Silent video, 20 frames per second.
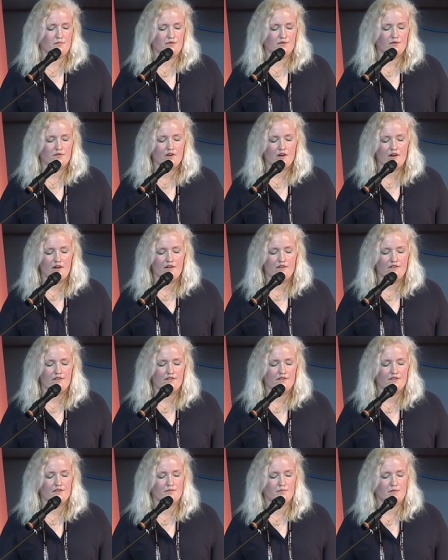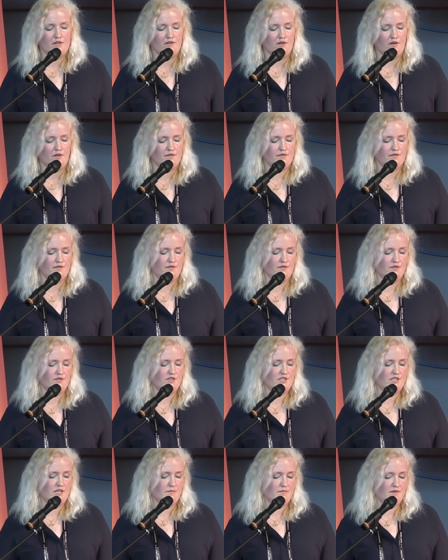blue colors, but also new
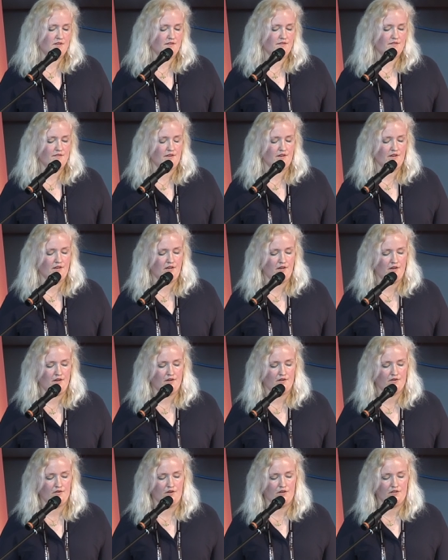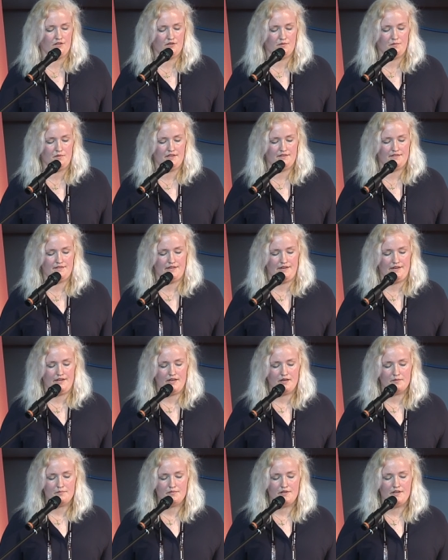chapters that are going to be set
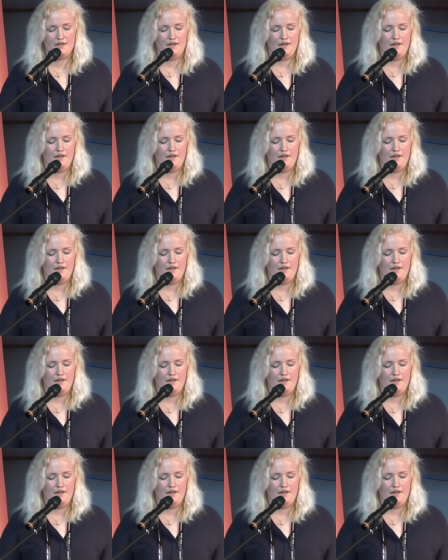up.